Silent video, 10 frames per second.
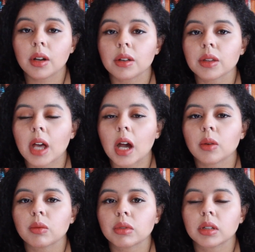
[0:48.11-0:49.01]
that
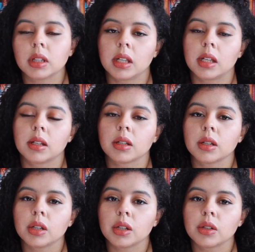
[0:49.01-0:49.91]
would lead
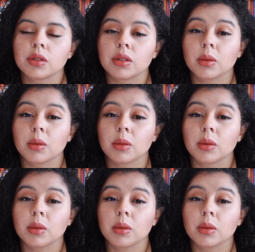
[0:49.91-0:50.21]
to